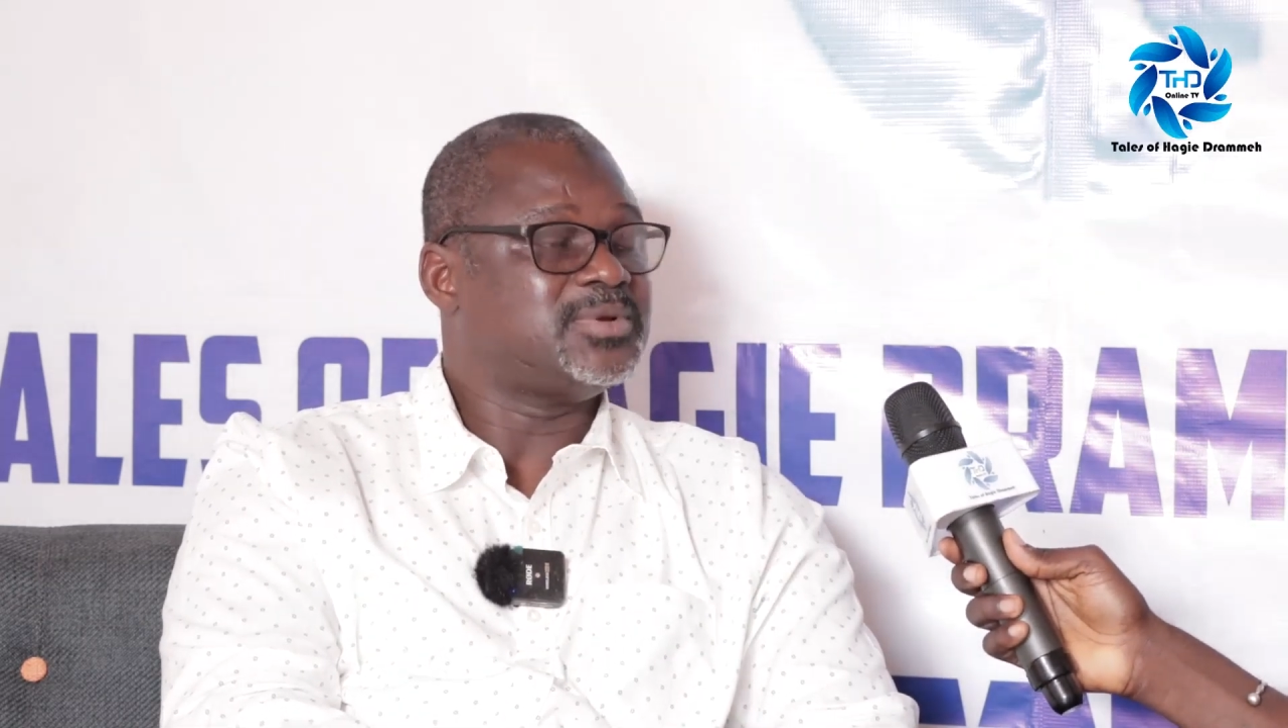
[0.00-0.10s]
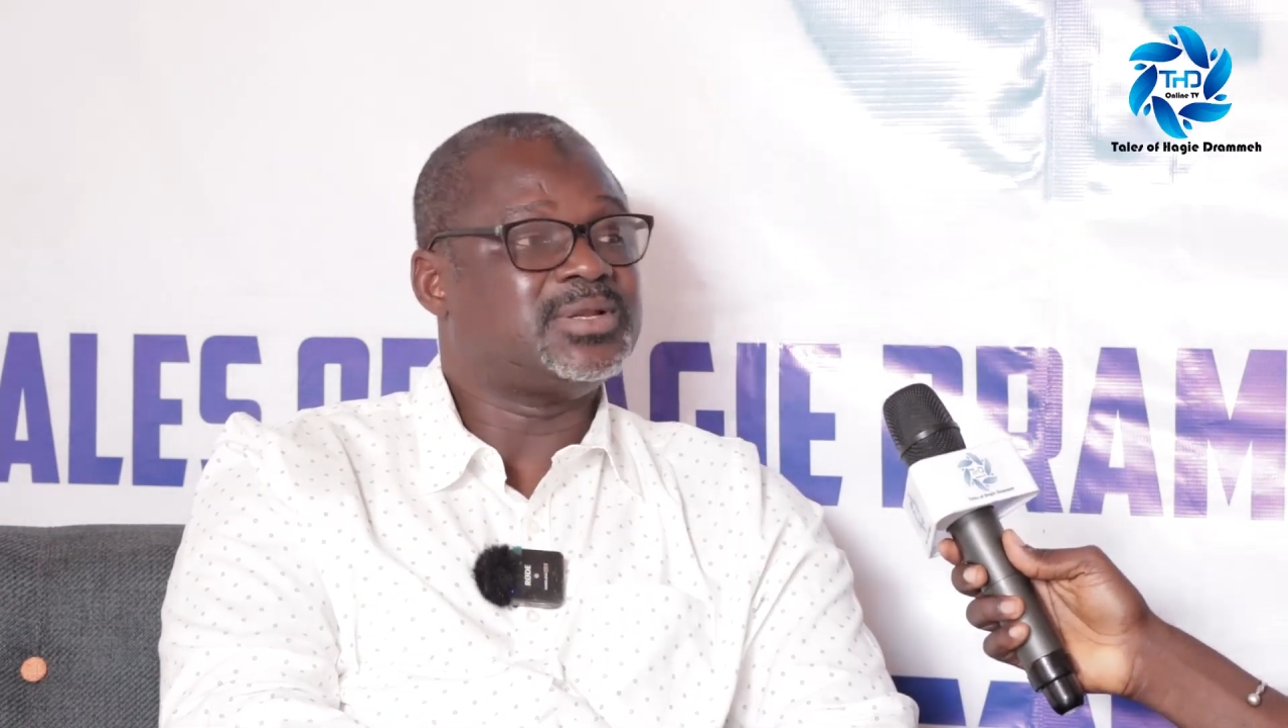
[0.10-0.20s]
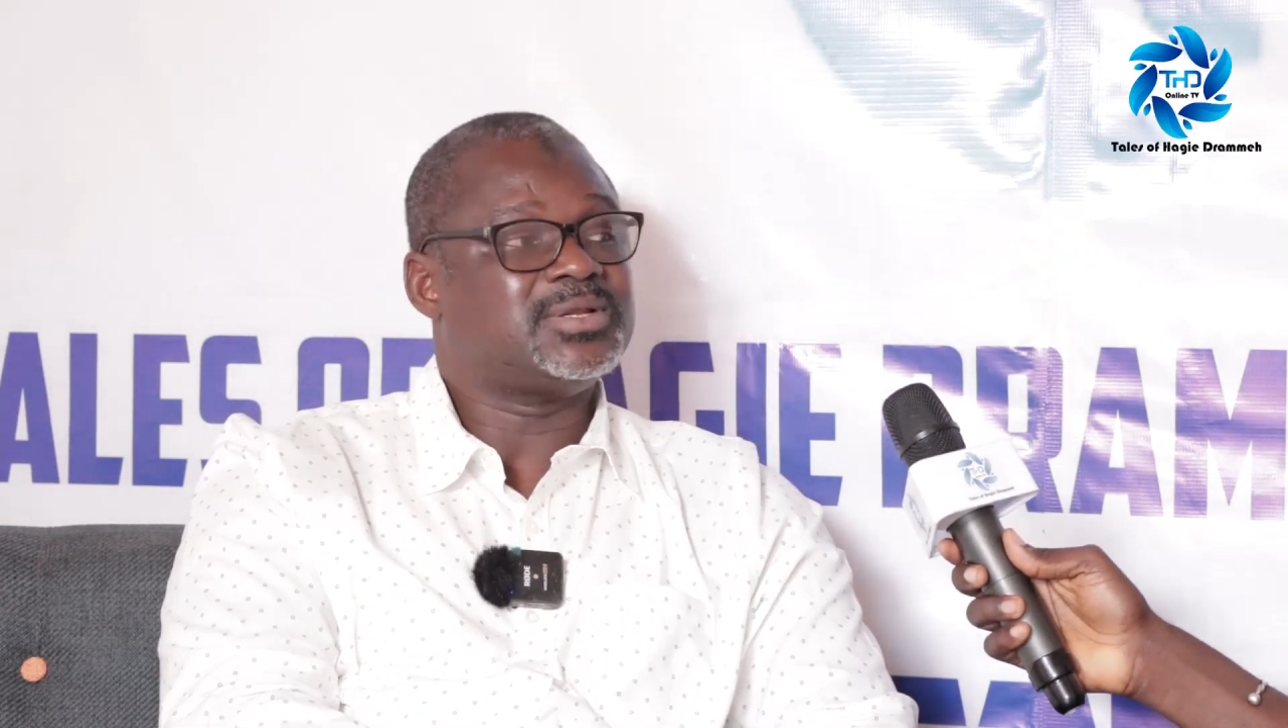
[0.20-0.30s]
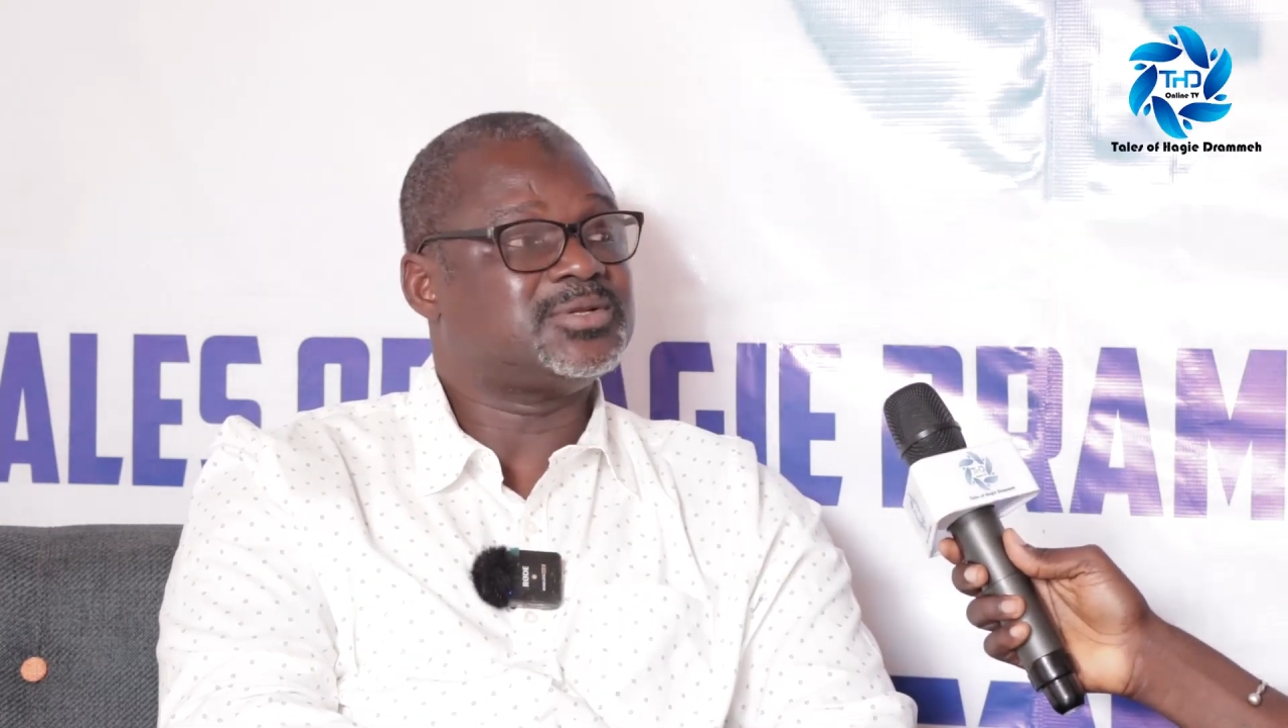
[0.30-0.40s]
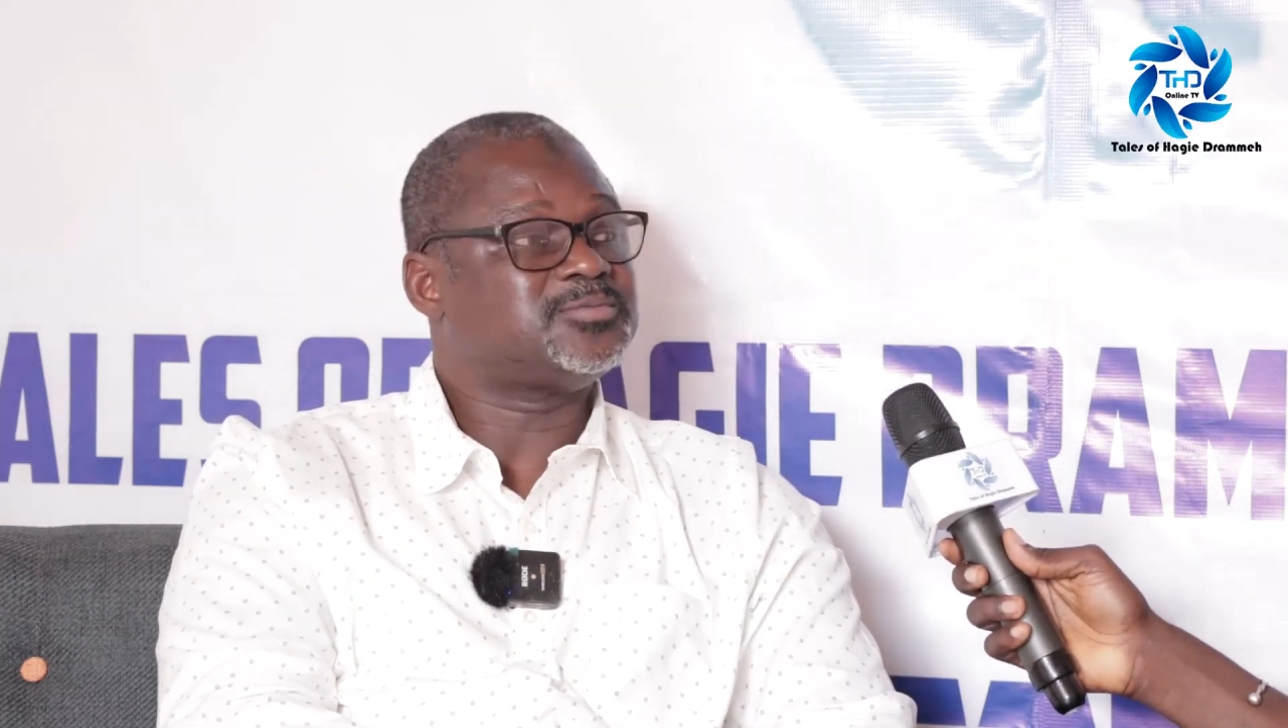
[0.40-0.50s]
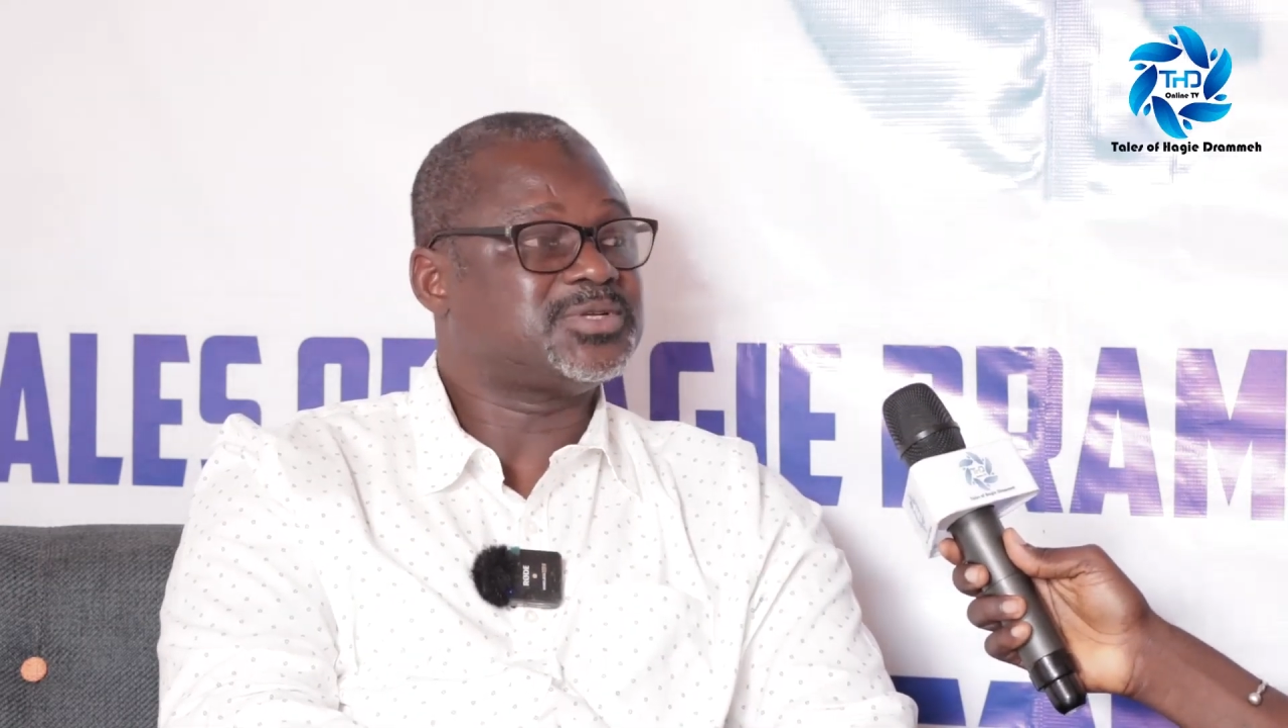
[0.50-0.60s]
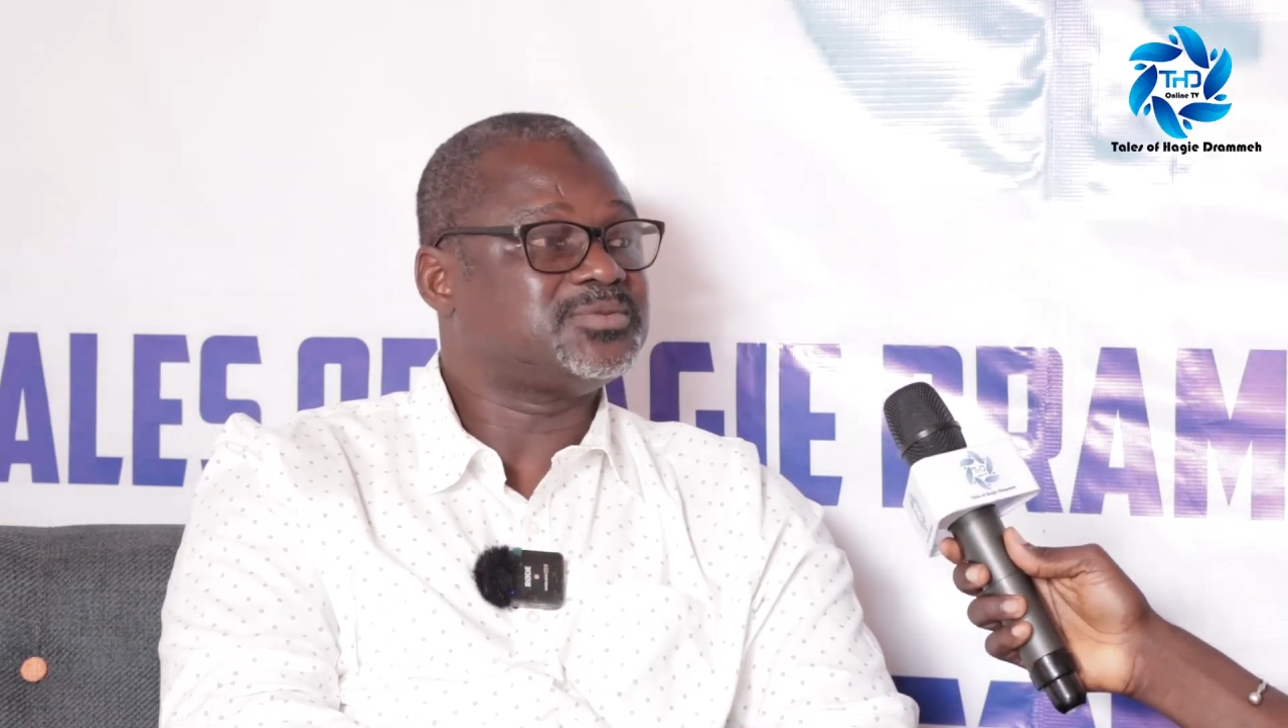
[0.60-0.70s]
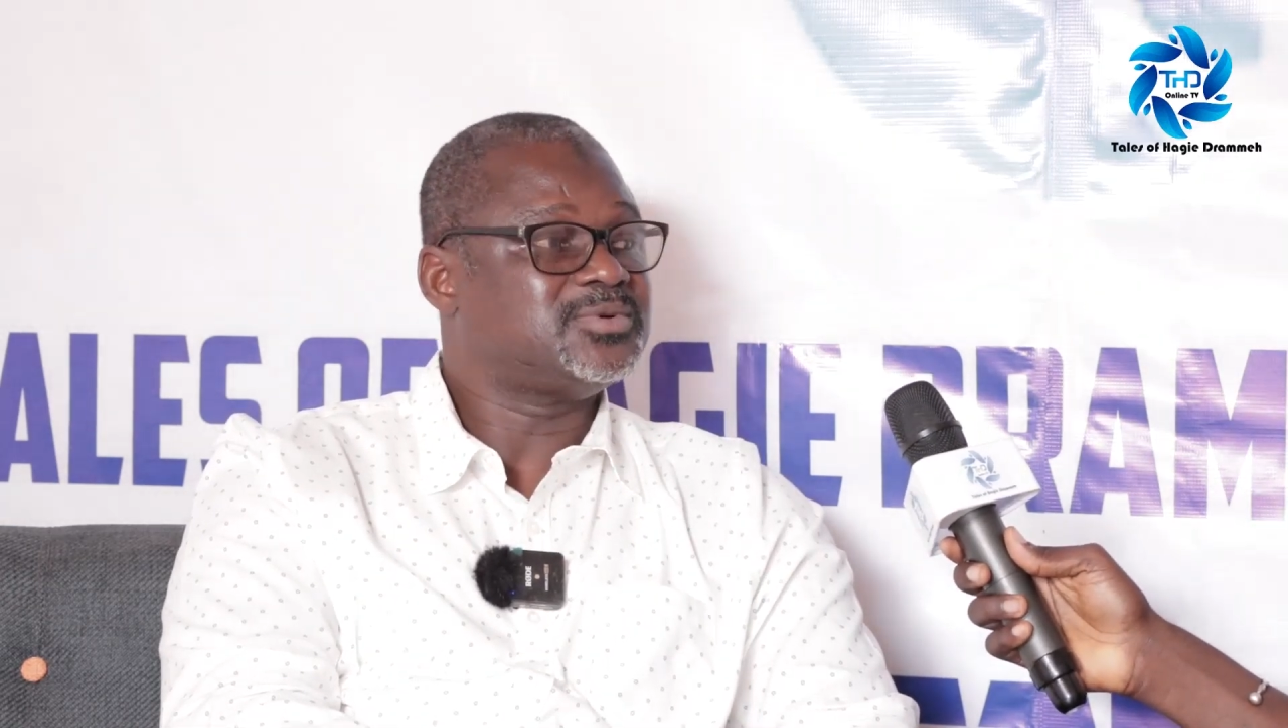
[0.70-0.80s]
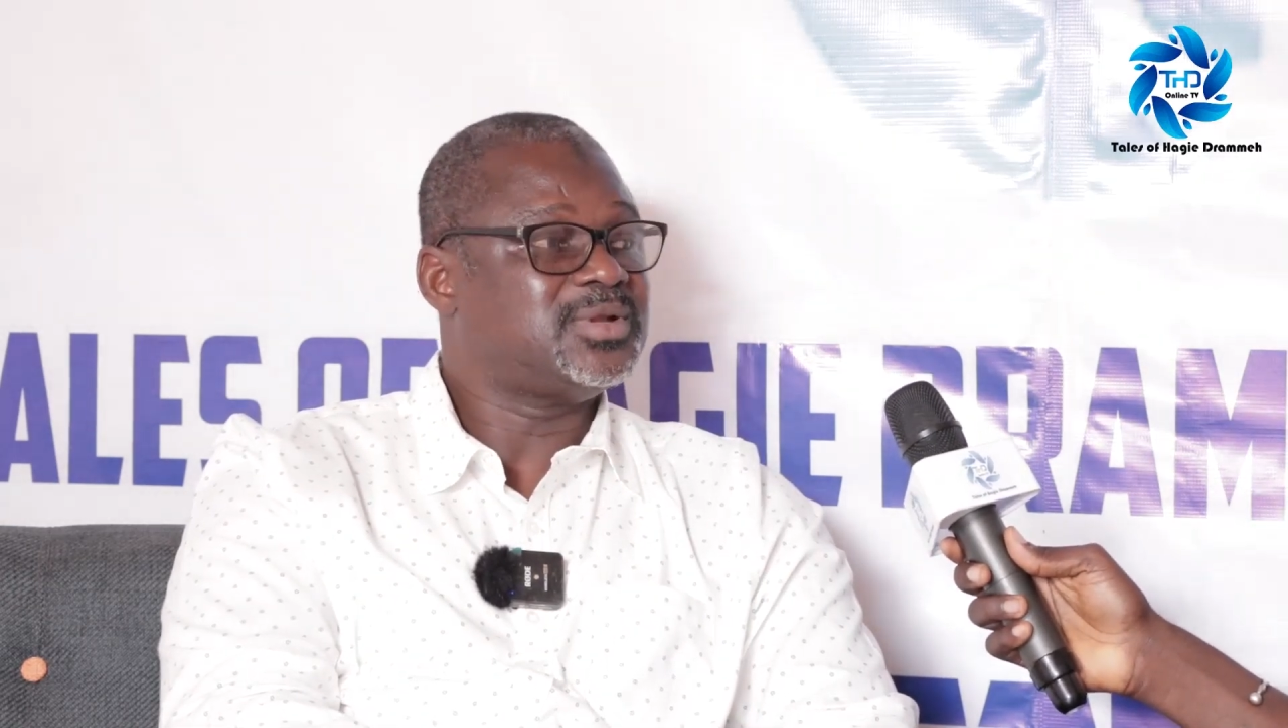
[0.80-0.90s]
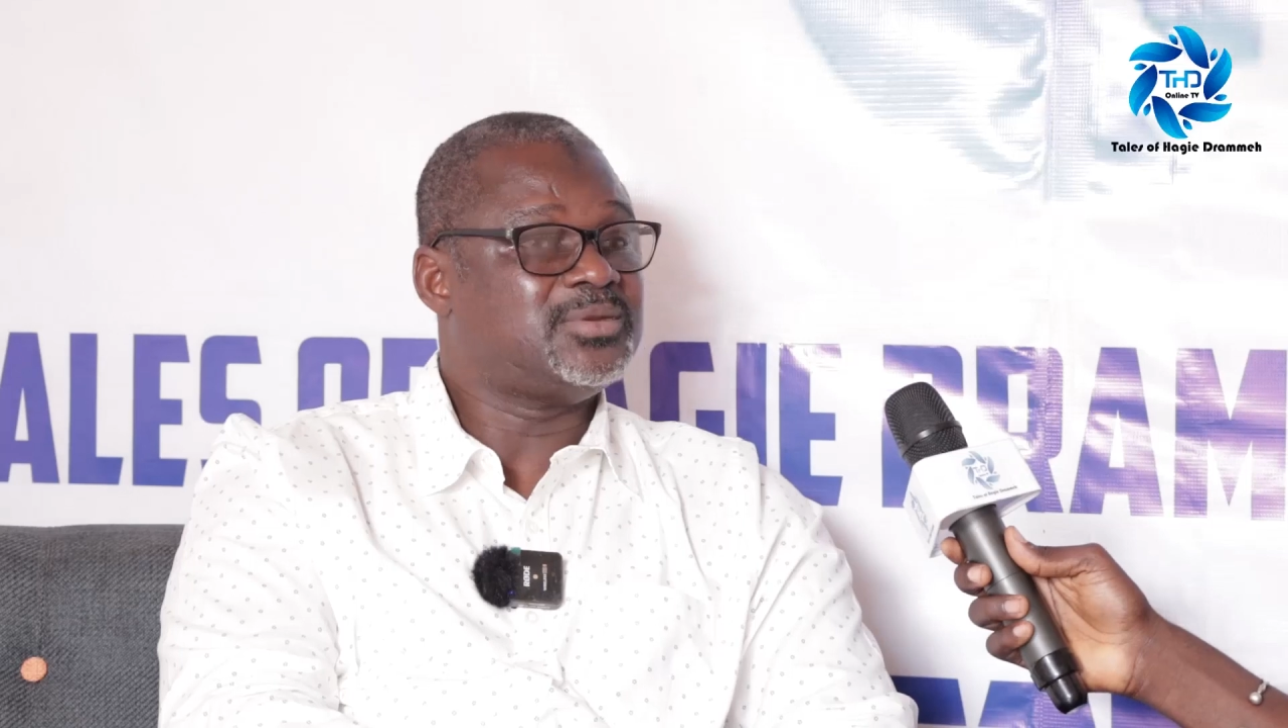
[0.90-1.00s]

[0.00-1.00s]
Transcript: anything is possible.